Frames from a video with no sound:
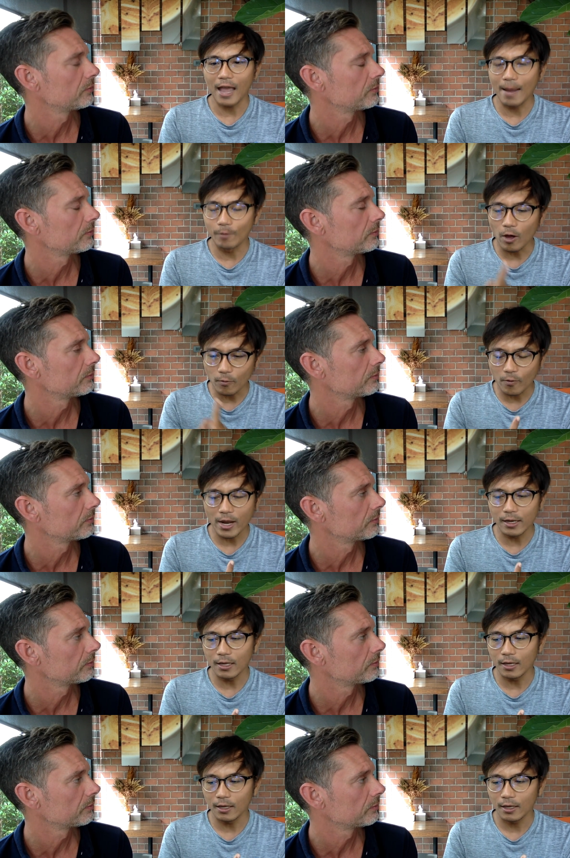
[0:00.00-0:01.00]
Speaker 1: I'm not
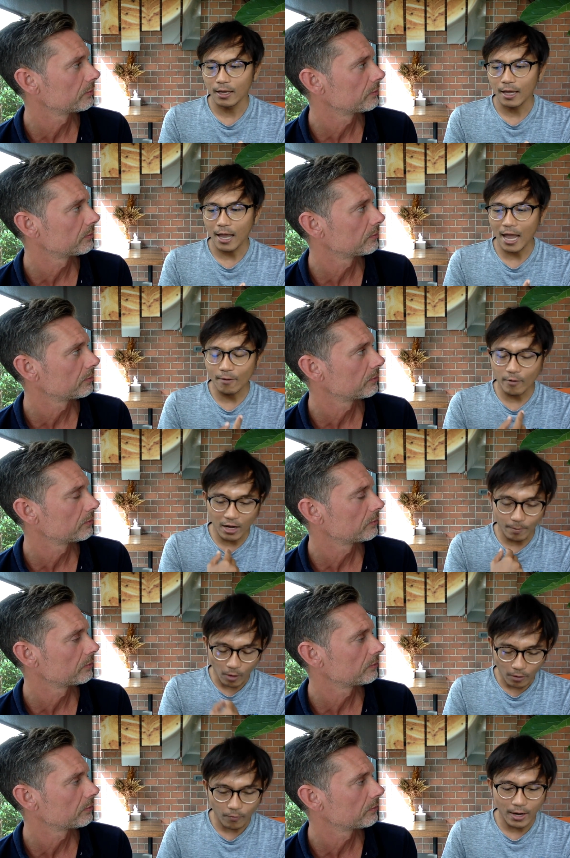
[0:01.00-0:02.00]
ready, and when I'm
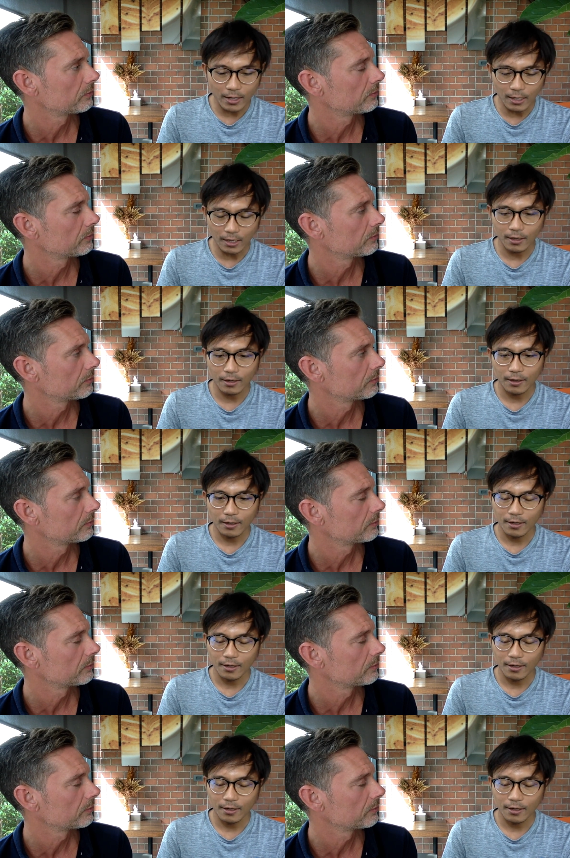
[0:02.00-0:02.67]
not ready,